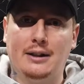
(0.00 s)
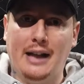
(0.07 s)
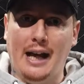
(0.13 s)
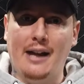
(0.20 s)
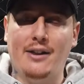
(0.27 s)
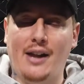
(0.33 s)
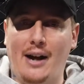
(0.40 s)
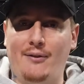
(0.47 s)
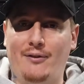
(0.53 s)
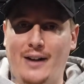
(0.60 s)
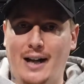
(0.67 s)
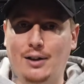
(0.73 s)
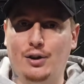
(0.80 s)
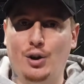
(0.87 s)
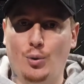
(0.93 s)
get that
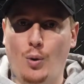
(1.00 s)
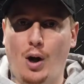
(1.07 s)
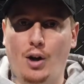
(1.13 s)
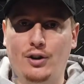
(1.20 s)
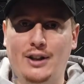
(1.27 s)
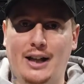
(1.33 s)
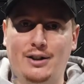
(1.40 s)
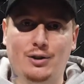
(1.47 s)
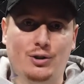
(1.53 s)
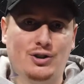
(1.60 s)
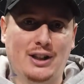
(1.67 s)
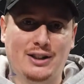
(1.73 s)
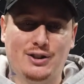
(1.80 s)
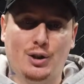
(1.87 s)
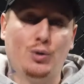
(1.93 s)
value on Daniel
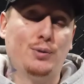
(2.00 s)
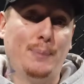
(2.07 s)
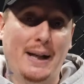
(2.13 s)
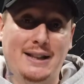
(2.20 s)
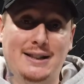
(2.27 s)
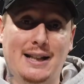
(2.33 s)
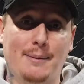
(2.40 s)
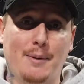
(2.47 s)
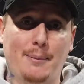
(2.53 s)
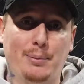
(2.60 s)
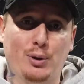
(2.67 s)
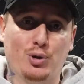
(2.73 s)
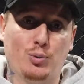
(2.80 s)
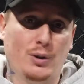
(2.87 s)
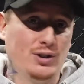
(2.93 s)
Santos betting him at
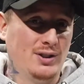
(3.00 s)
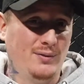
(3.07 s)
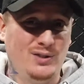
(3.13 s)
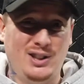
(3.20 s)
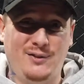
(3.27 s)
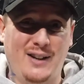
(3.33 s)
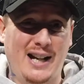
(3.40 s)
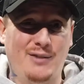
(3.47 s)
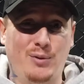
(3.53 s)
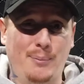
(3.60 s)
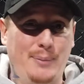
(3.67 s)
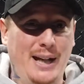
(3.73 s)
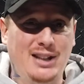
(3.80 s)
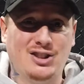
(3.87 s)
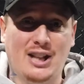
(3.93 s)
plus 175
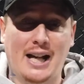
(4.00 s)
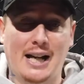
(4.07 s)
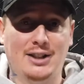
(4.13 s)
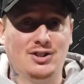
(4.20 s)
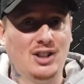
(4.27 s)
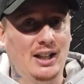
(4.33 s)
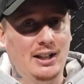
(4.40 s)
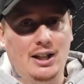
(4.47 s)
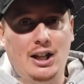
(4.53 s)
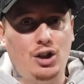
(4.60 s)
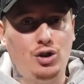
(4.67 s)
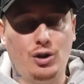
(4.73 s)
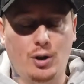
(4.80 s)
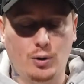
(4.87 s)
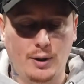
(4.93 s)
when Baze AI is saying that he
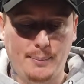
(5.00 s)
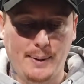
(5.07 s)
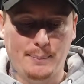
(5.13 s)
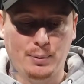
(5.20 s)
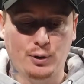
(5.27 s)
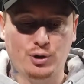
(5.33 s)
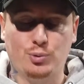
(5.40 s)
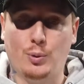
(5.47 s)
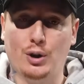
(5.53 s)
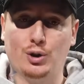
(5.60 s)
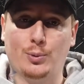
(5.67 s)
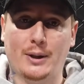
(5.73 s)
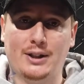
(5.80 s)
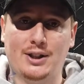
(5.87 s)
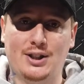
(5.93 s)
should only be plus
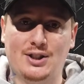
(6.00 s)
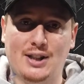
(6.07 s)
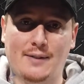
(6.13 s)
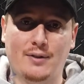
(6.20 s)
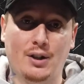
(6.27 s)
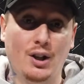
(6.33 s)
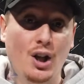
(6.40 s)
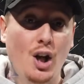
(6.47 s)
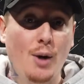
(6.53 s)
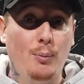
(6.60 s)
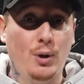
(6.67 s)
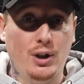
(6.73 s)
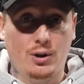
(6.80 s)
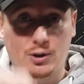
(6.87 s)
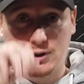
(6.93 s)
127.
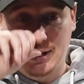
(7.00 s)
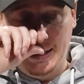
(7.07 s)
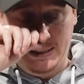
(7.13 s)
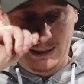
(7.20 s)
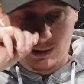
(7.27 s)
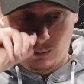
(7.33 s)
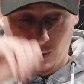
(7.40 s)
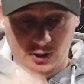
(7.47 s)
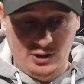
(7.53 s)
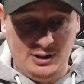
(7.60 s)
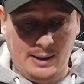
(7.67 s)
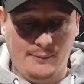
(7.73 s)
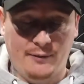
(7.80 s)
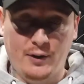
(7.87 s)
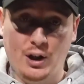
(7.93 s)
But you could take this one
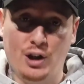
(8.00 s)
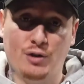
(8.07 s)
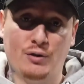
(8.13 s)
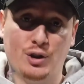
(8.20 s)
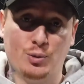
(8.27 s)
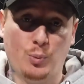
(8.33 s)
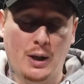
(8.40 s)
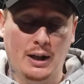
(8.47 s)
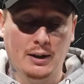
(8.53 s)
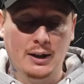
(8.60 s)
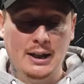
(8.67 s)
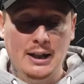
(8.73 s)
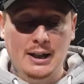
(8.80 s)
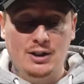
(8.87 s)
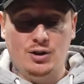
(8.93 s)
step further as
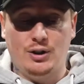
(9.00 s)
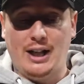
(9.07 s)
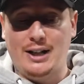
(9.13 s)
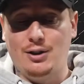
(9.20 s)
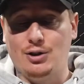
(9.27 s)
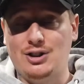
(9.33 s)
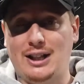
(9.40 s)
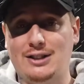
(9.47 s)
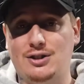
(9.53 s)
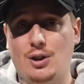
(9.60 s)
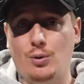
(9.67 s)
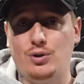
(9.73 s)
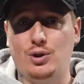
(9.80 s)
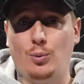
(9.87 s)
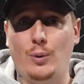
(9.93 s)
well. So Daniel
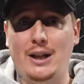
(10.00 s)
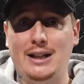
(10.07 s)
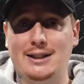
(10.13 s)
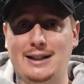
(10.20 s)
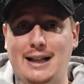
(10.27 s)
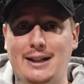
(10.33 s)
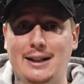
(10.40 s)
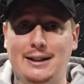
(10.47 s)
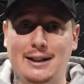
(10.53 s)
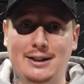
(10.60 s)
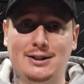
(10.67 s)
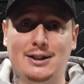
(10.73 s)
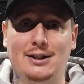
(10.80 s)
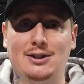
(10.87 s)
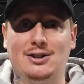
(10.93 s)
Santos to win inside the
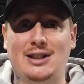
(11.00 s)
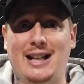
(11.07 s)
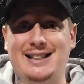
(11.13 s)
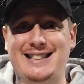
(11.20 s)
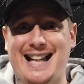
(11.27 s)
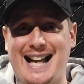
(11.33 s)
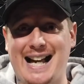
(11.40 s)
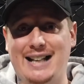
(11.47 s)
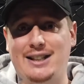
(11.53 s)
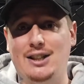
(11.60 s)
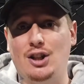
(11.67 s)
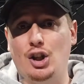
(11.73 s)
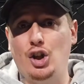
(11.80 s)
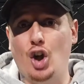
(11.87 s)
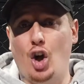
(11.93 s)
distance, that's
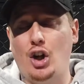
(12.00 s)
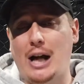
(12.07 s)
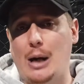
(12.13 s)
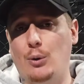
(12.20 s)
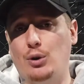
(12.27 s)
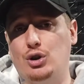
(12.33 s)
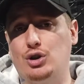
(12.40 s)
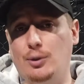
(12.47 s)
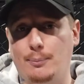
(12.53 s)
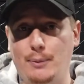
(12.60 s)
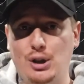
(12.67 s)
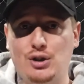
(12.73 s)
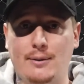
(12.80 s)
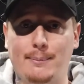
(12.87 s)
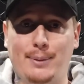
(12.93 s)
adding the knockout and
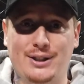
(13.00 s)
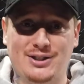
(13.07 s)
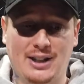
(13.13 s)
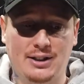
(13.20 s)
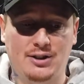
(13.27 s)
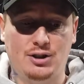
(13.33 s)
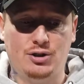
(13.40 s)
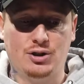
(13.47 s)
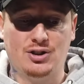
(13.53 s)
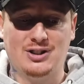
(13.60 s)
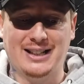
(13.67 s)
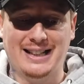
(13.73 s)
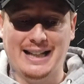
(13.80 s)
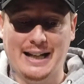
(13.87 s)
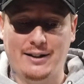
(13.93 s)
submission percentages
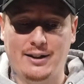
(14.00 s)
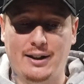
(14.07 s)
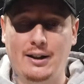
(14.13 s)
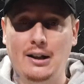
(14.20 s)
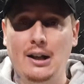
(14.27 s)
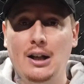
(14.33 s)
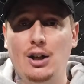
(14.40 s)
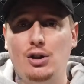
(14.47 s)
together.